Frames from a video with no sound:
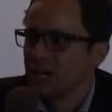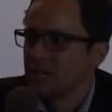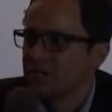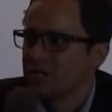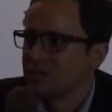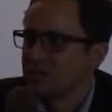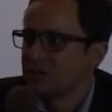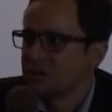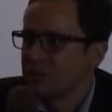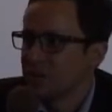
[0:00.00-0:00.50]

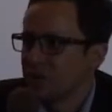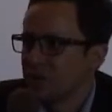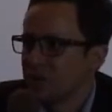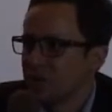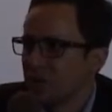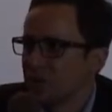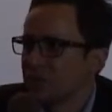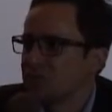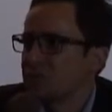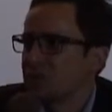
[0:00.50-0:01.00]
different payment
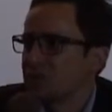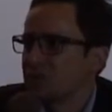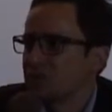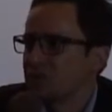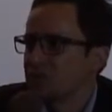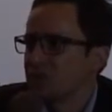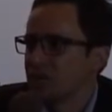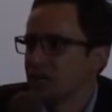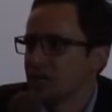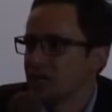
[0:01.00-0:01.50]

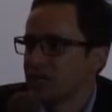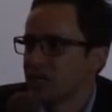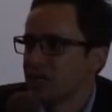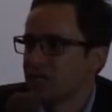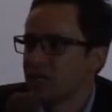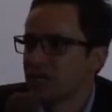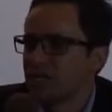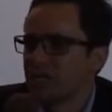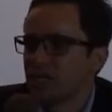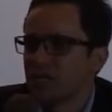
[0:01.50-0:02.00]
options in
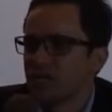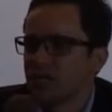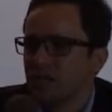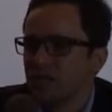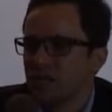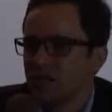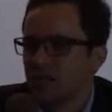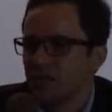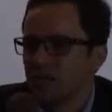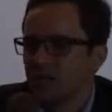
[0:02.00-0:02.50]

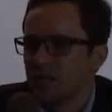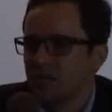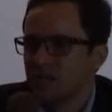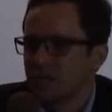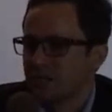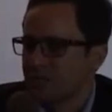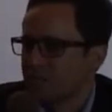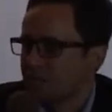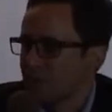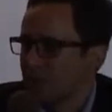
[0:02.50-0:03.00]

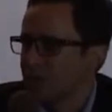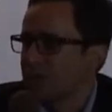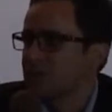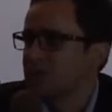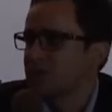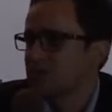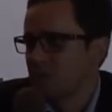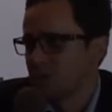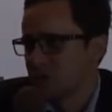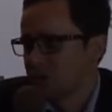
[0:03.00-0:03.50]
different
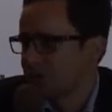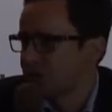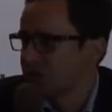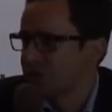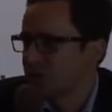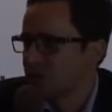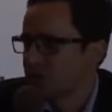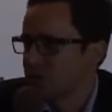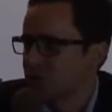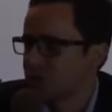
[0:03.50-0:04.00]
markets for
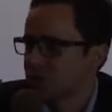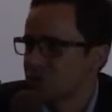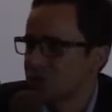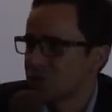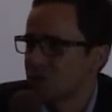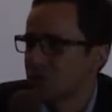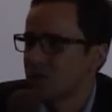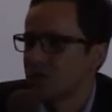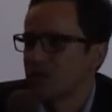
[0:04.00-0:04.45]
different merchants.